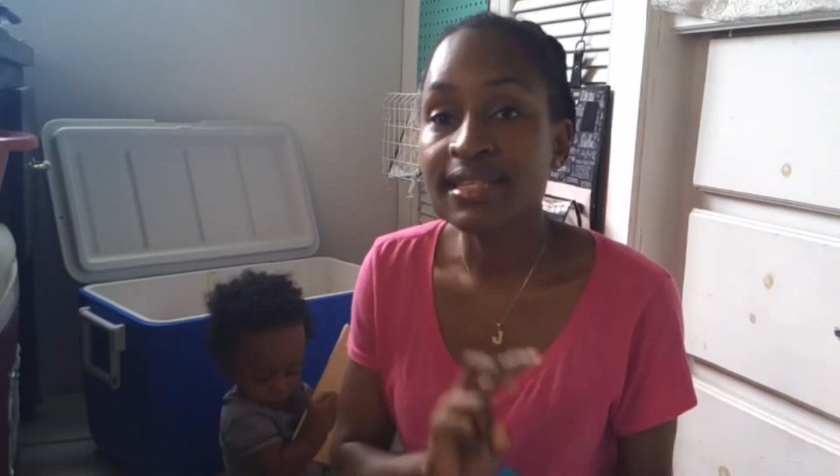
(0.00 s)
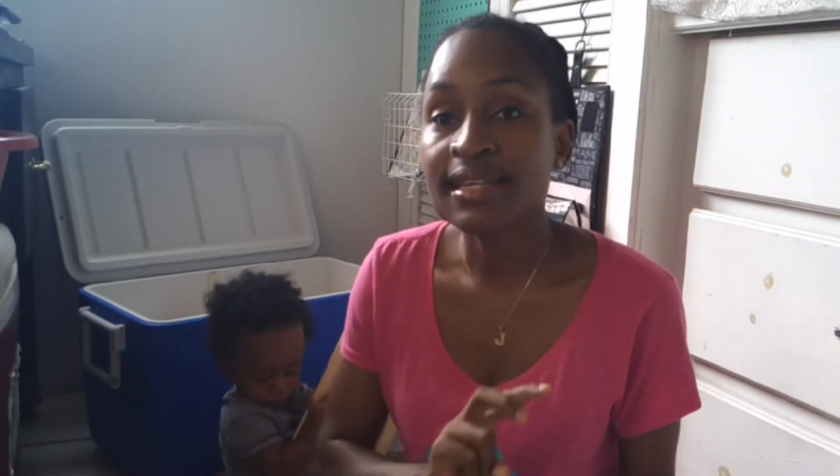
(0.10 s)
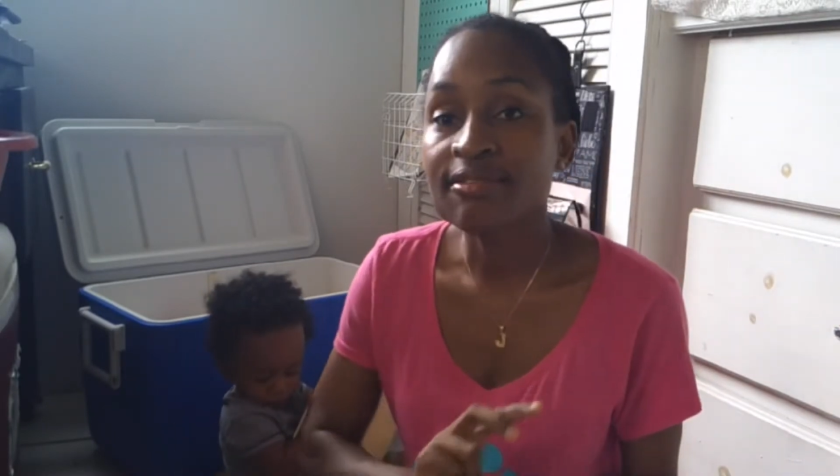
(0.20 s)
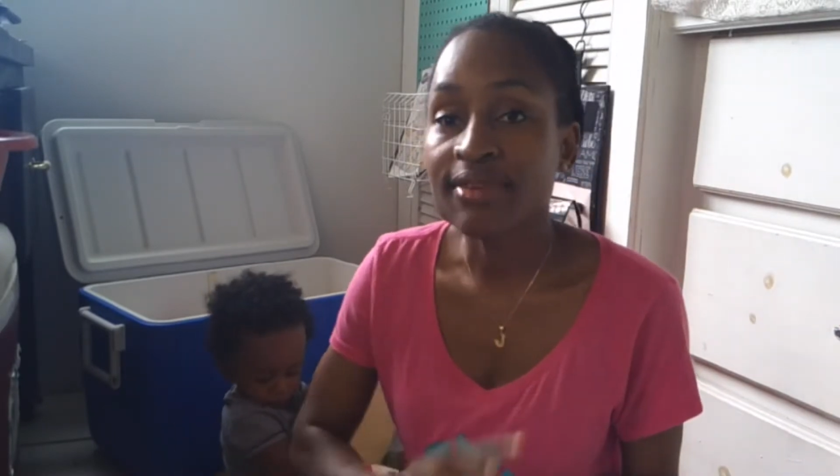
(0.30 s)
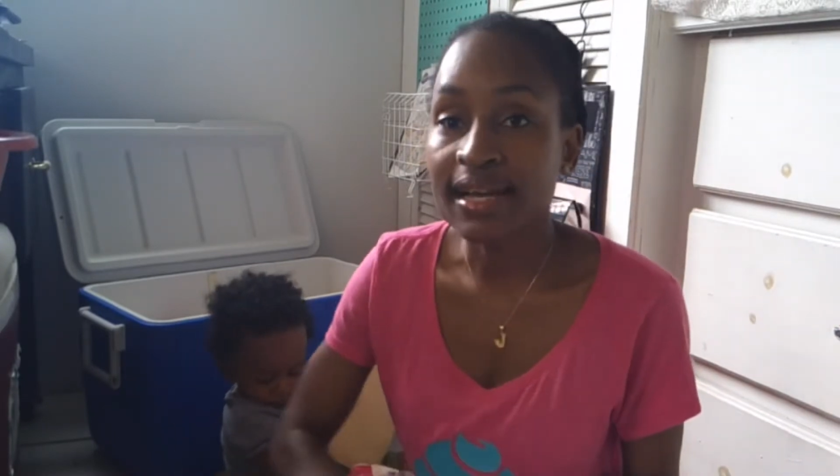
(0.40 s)

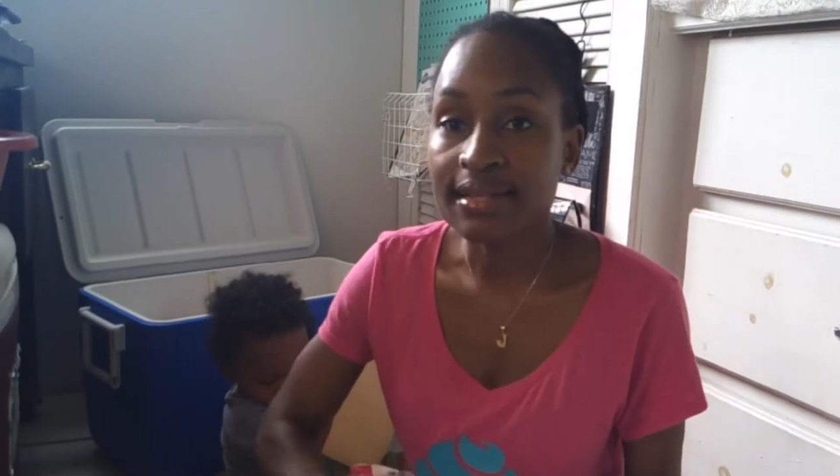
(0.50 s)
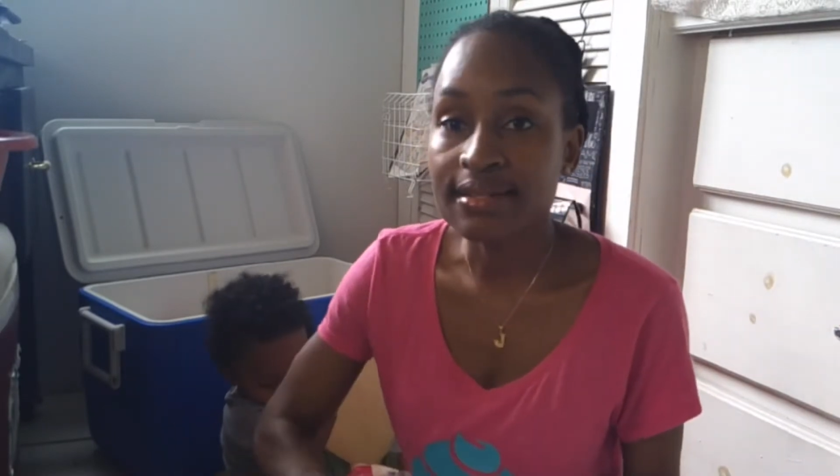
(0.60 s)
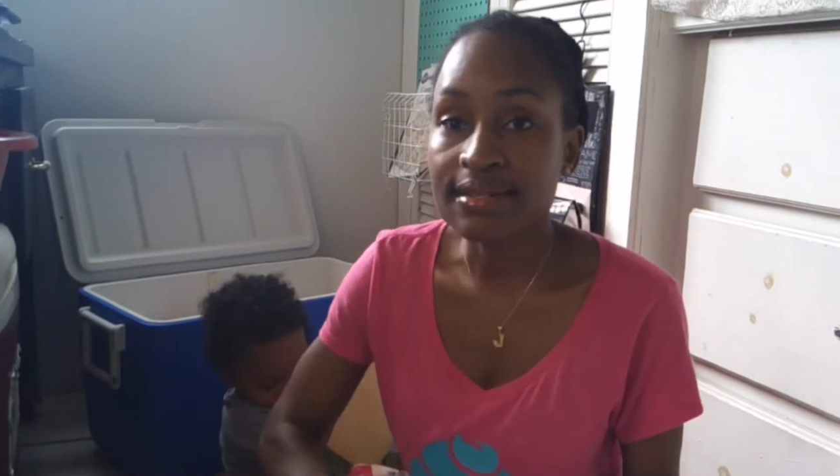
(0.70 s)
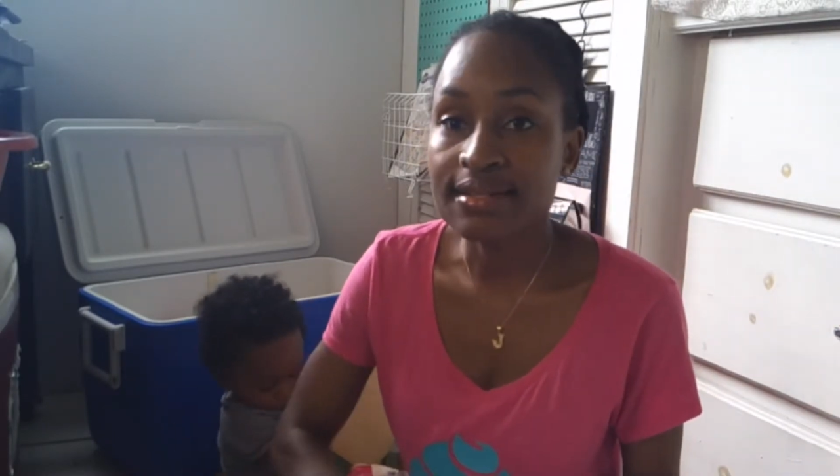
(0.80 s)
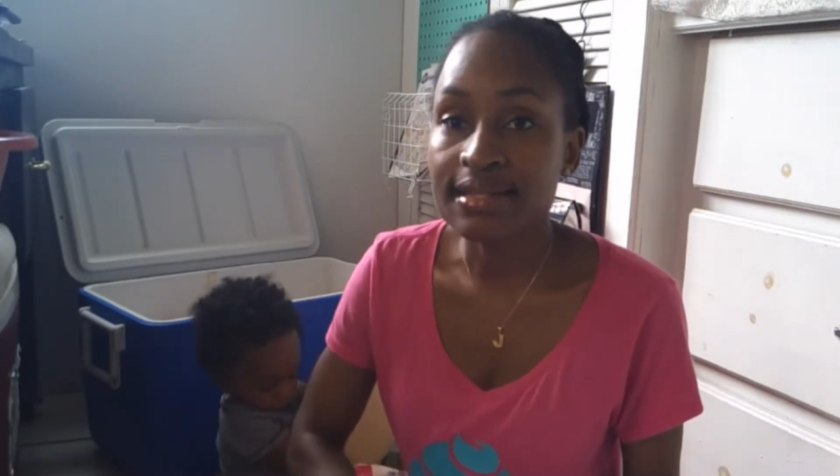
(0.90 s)

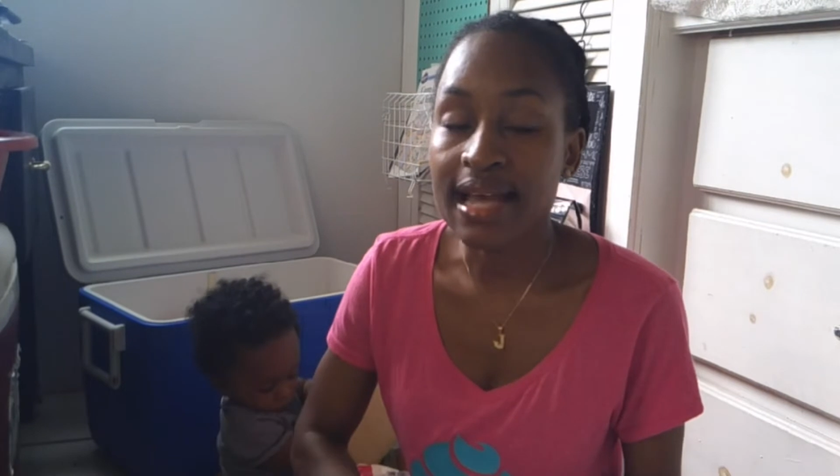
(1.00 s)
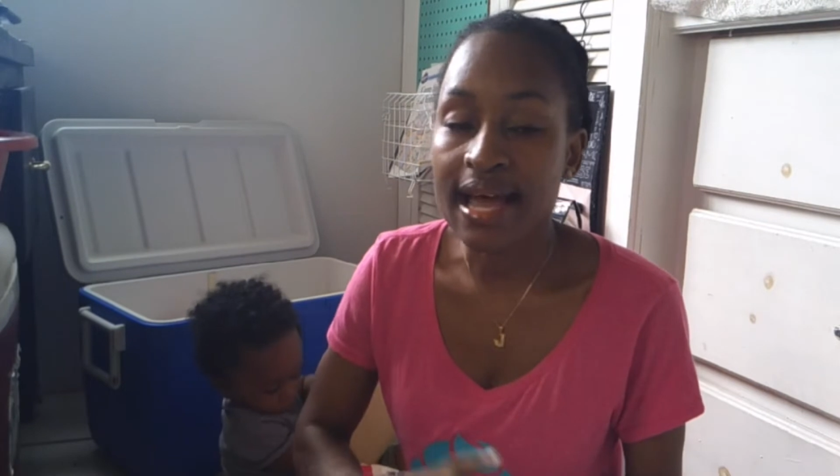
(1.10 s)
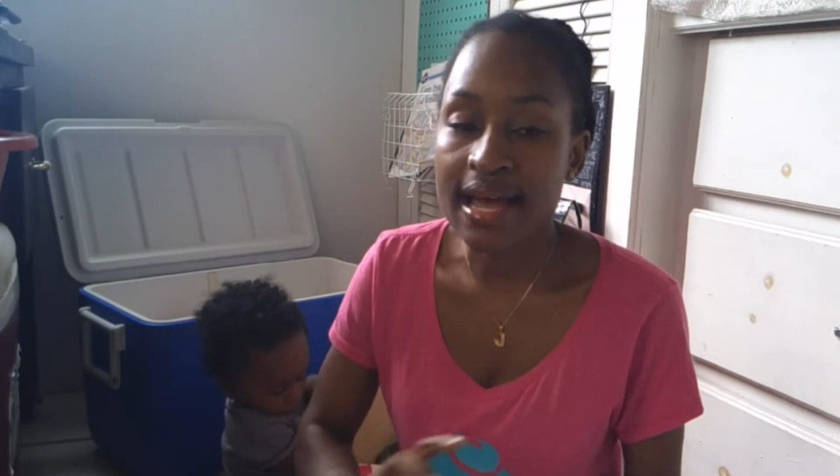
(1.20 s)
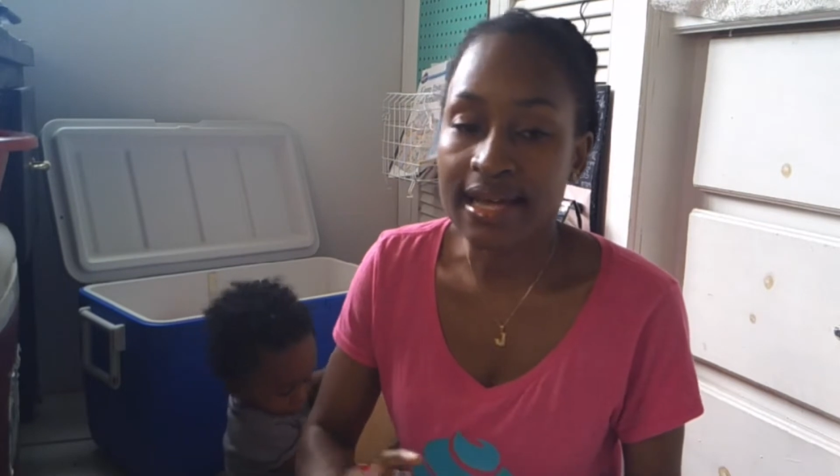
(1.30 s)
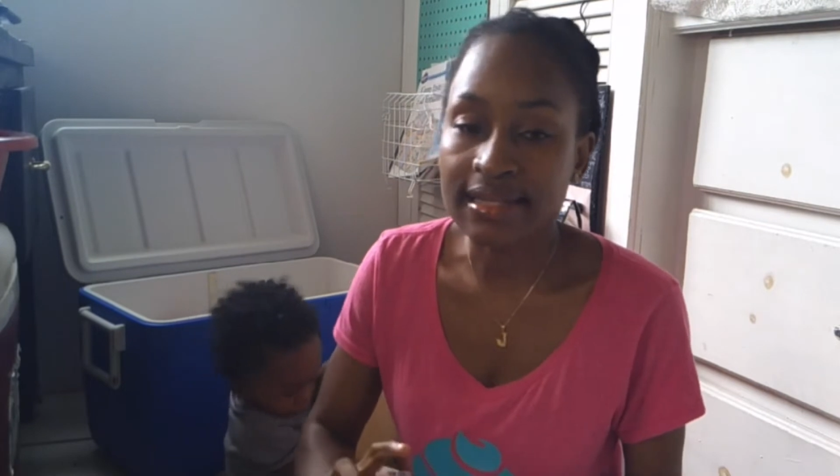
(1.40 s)
advance,
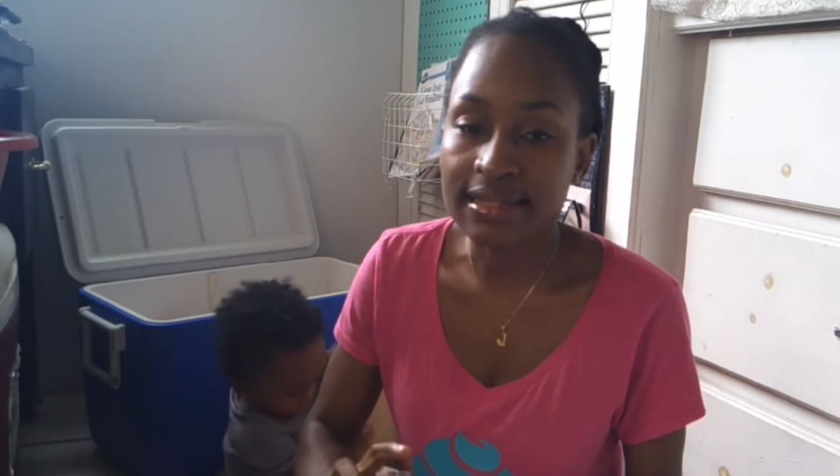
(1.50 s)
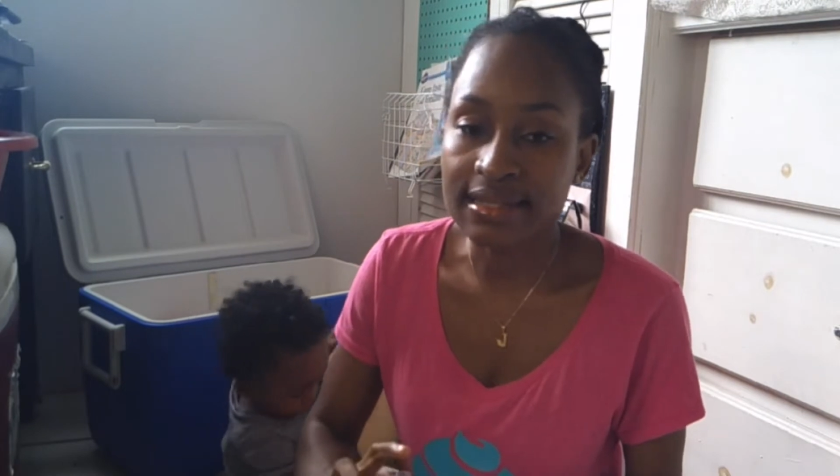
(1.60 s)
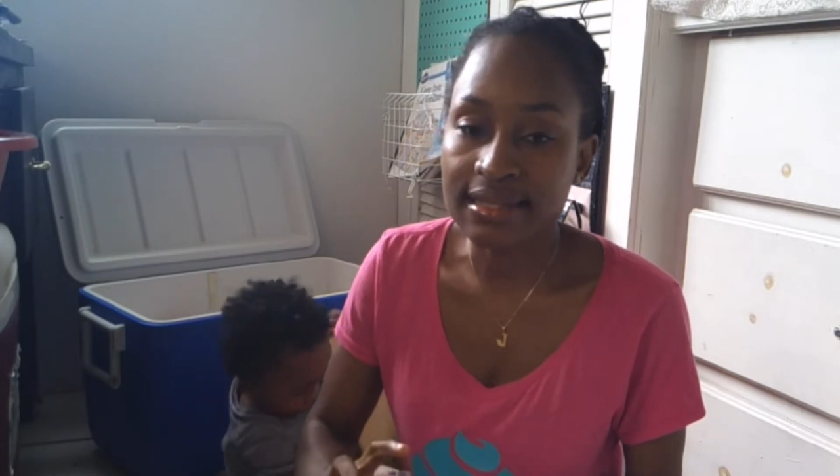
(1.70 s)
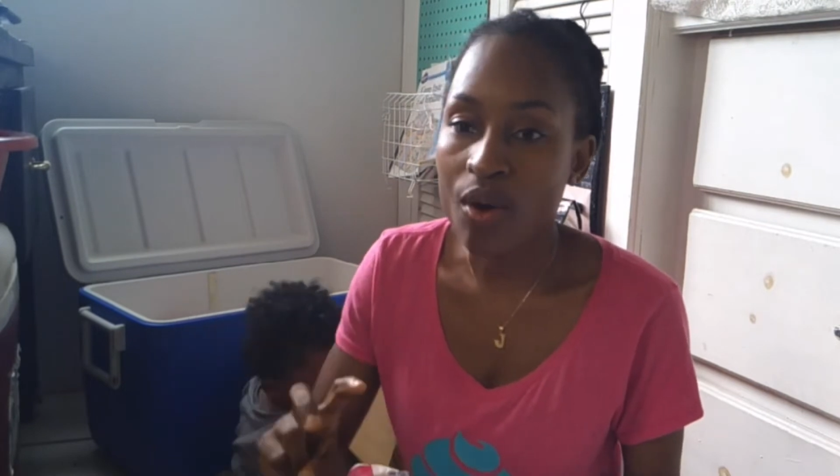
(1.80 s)
and